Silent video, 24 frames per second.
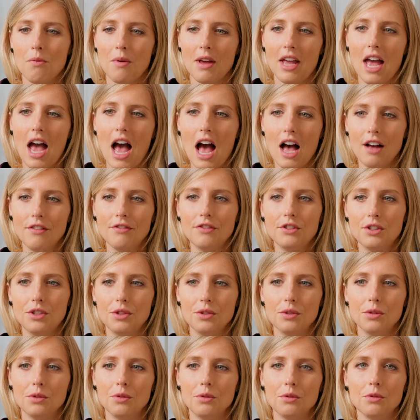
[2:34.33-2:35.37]
We have
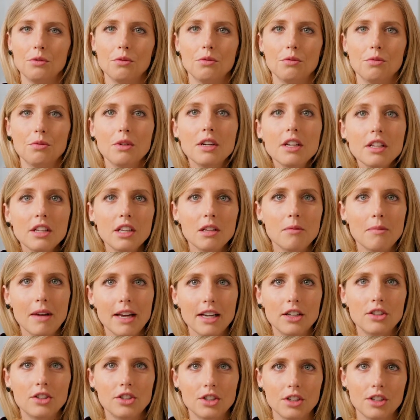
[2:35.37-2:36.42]
to really
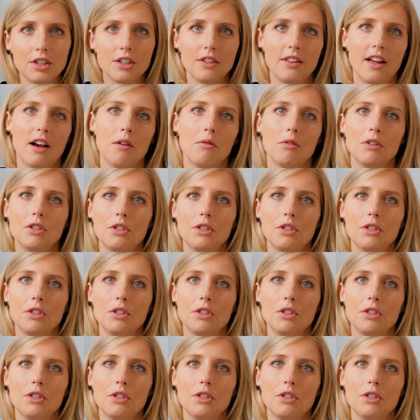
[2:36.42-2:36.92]
make sure that we're